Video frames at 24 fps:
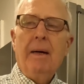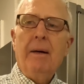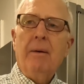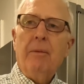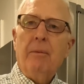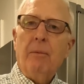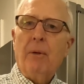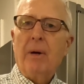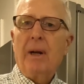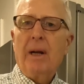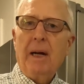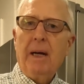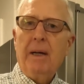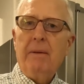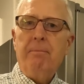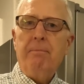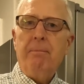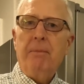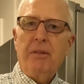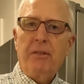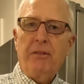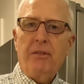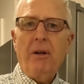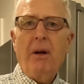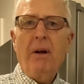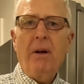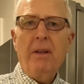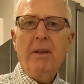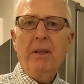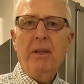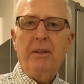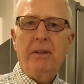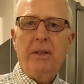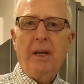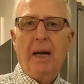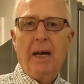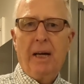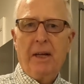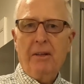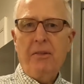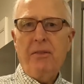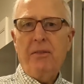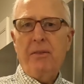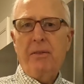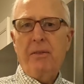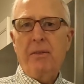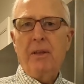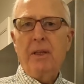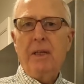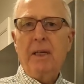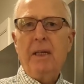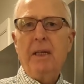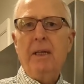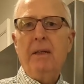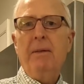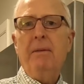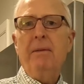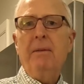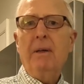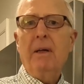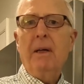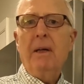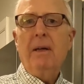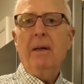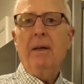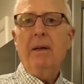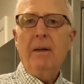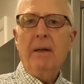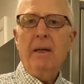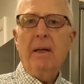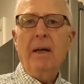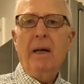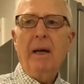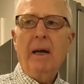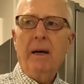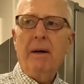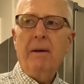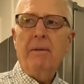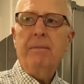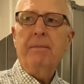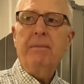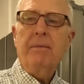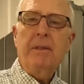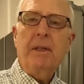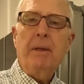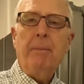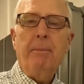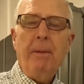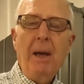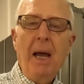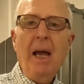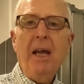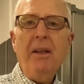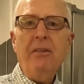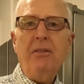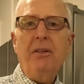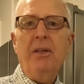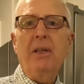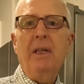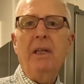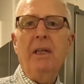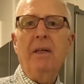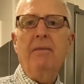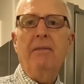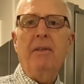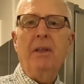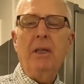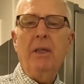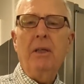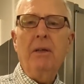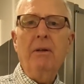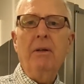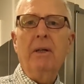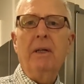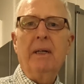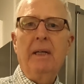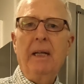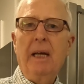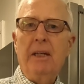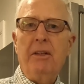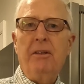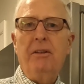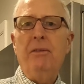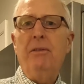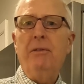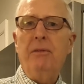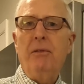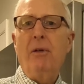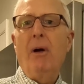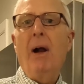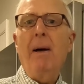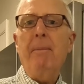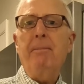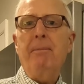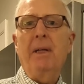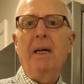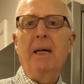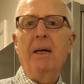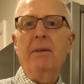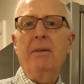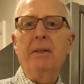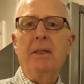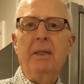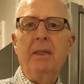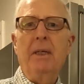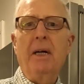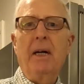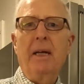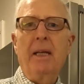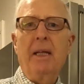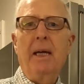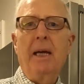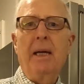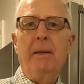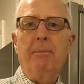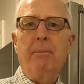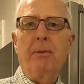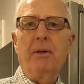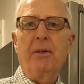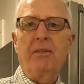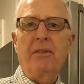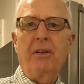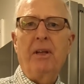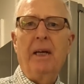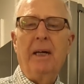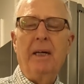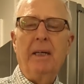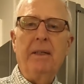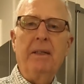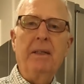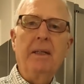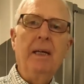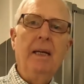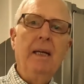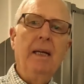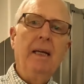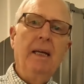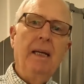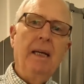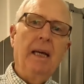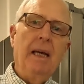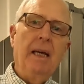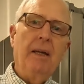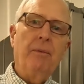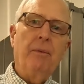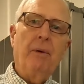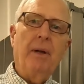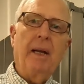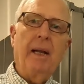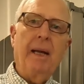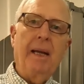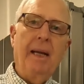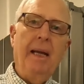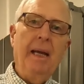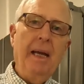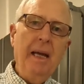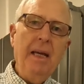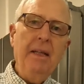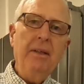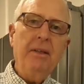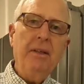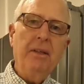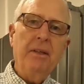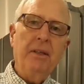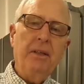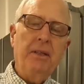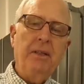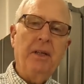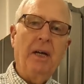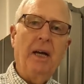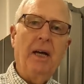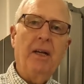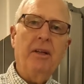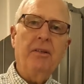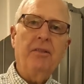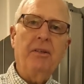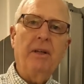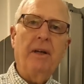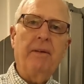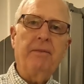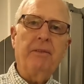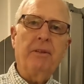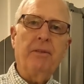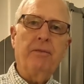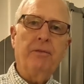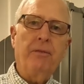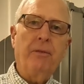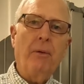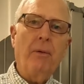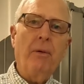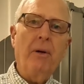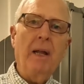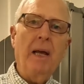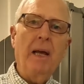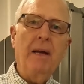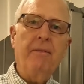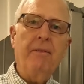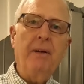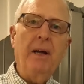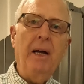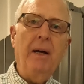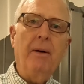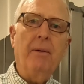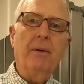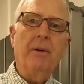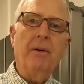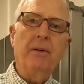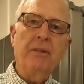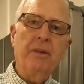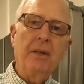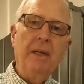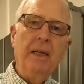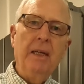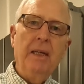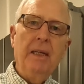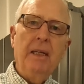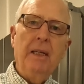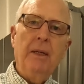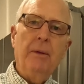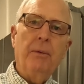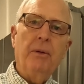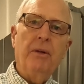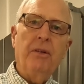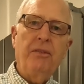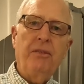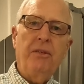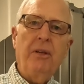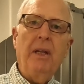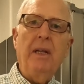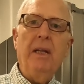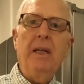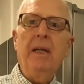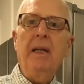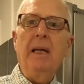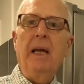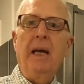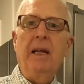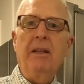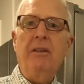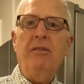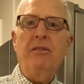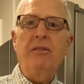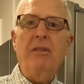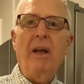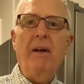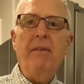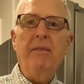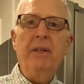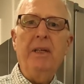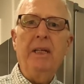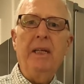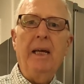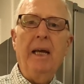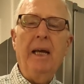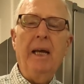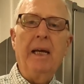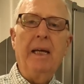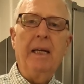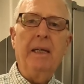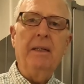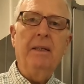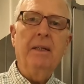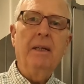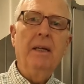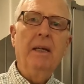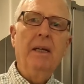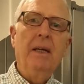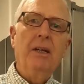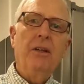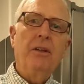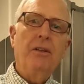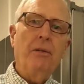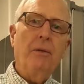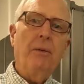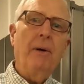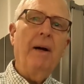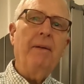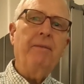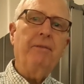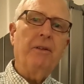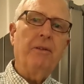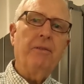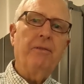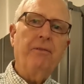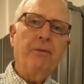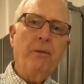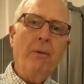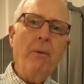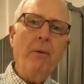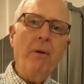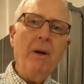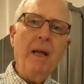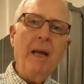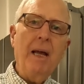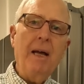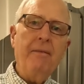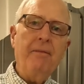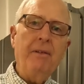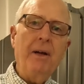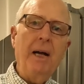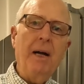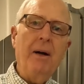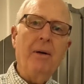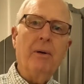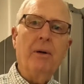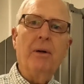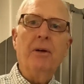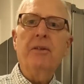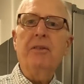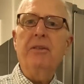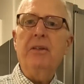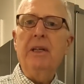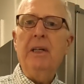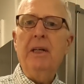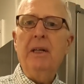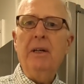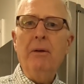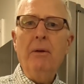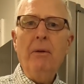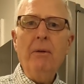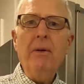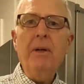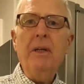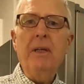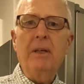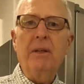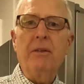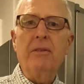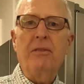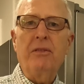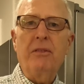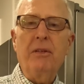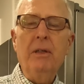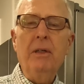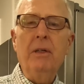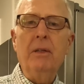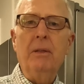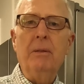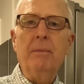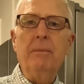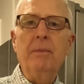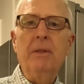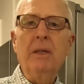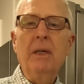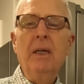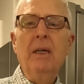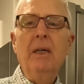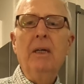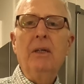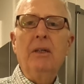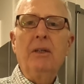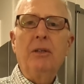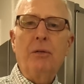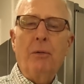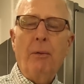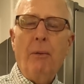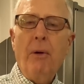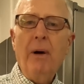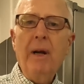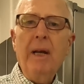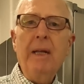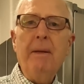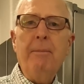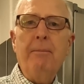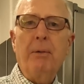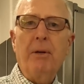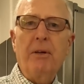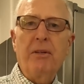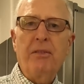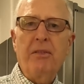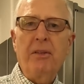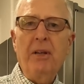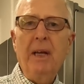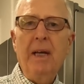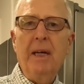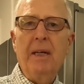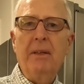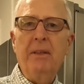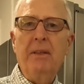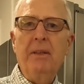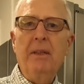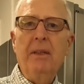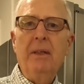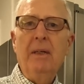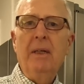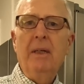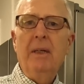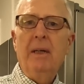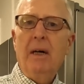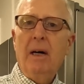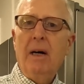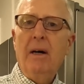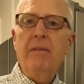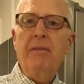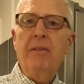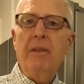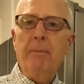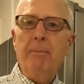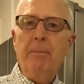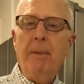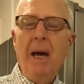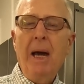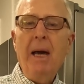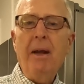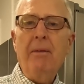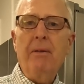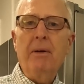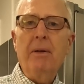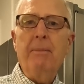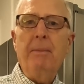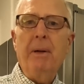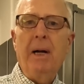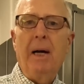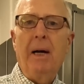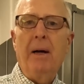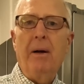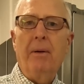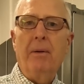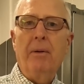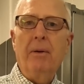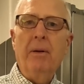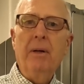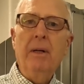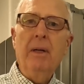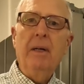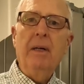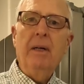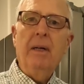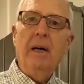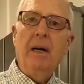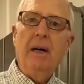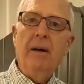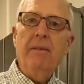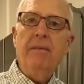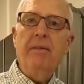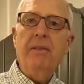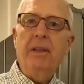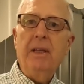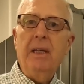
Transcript: When I started the test, the capacity of the unit had dropped down to 98%. And when I ended the test after 4.5 hours, it was sitting at 78. So after 4.5 hours, it had only consumed 20% of the battery power of